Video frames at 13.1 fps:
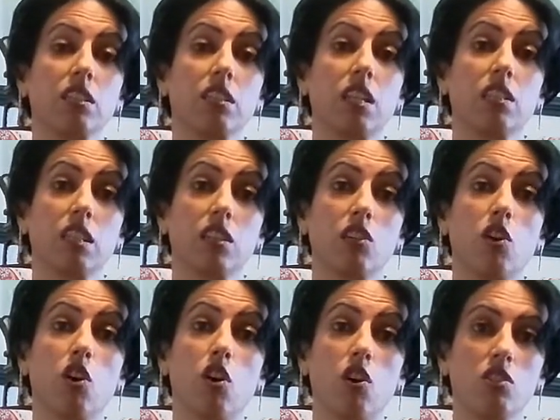that can
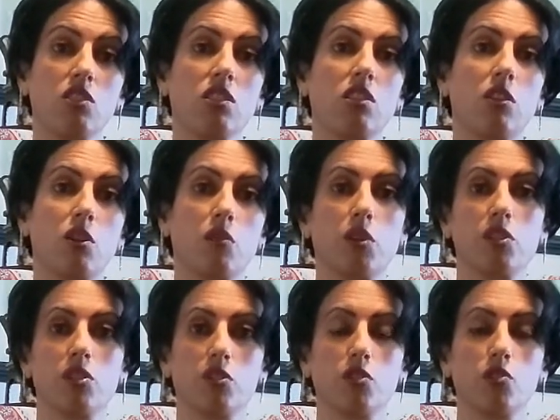cause a lot of
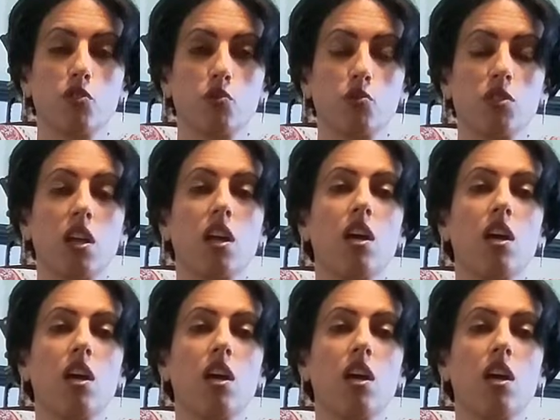other issues.